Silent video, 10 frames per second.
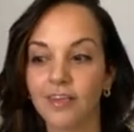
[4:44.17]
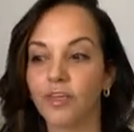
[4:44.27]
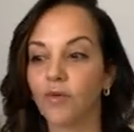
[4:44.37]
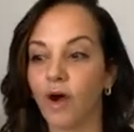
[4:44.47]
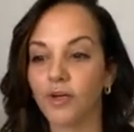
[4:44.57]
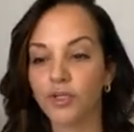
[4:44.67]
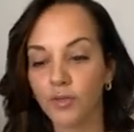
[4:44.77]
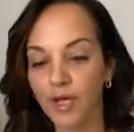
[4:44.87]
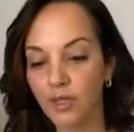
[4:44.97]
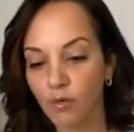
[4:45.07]
You are
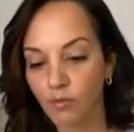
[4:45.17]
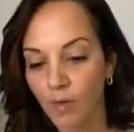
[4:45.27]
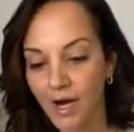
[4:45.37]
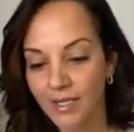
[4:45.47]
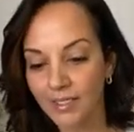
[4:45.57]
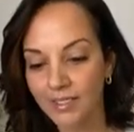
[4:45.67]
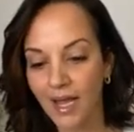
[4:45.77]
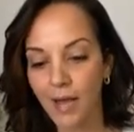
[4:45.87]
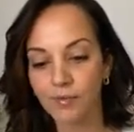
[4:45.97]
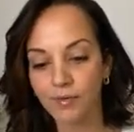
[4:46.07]
doing the right
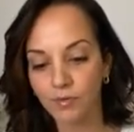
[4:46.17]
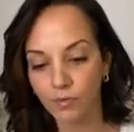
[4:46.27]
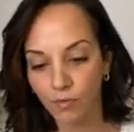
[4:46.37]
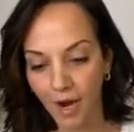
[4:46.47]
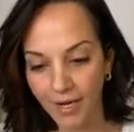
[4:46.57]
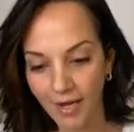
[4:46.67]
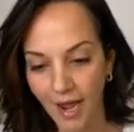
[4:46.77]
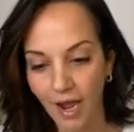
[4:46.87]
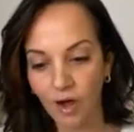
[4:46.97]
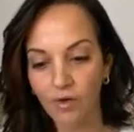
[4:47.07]
step right
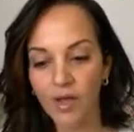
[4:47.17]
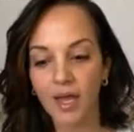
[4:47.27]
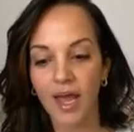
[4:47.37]
now,